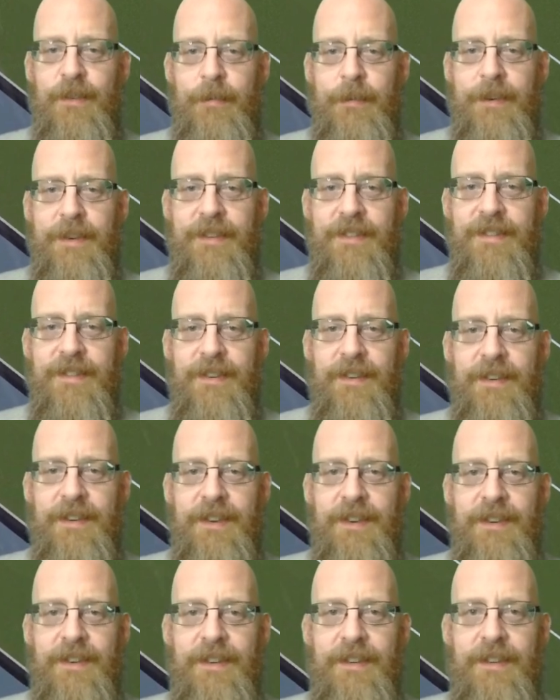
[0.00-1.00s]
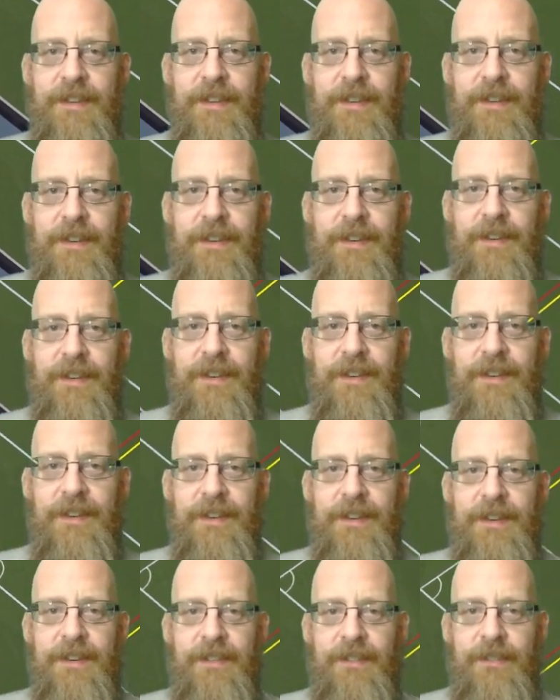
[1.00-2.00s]
But look at Sirkin.
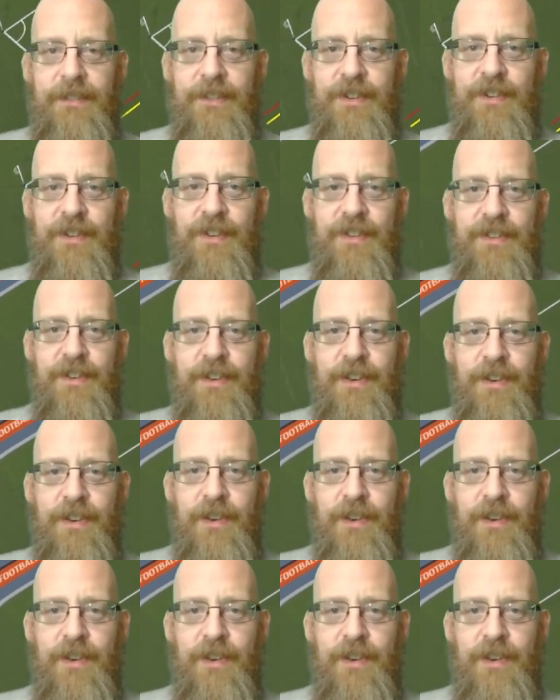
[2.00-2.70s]
It was just